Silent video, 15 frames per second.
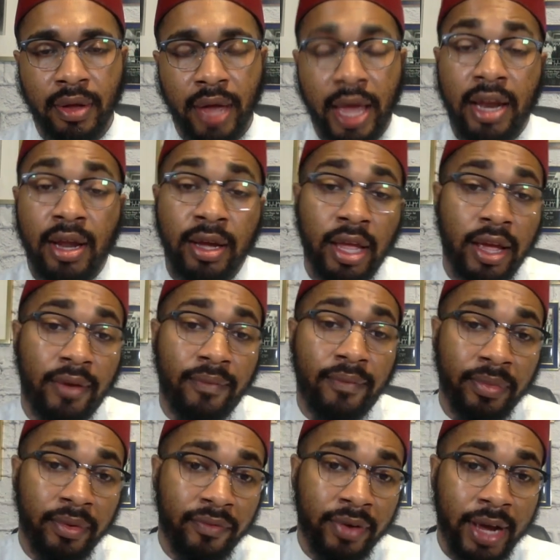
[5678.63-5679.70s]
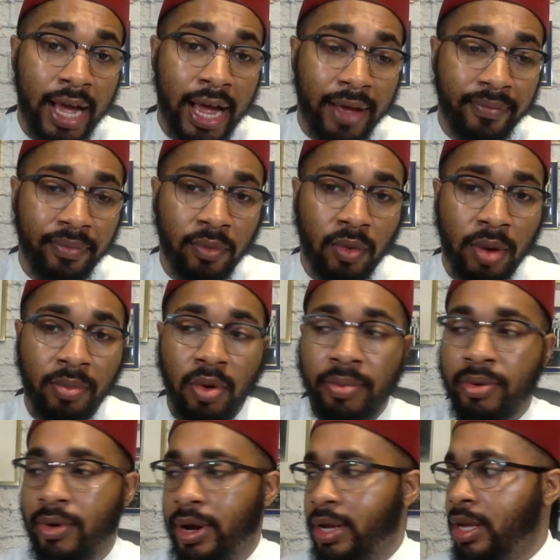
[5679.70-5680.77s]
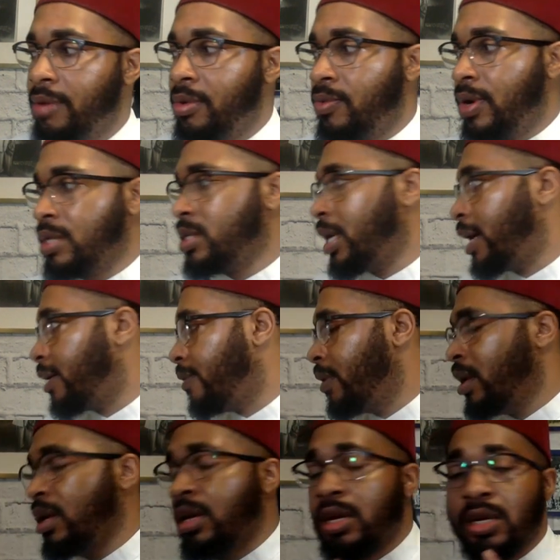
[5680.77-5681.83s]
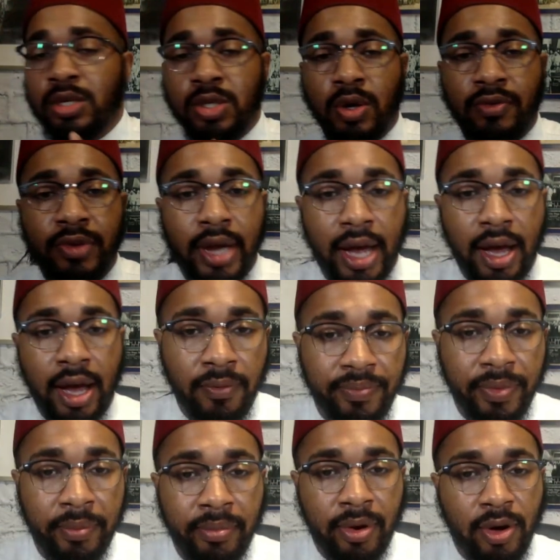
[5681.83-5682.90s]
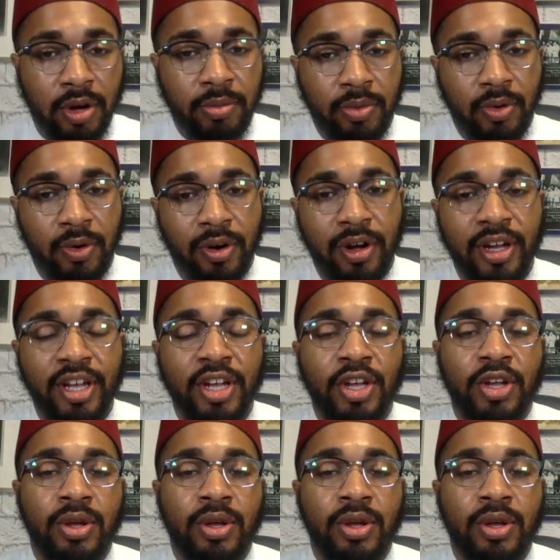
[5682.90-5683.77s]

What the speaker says: And again, forgot one more point. Give me 1 second. So if you're out in Baltimore,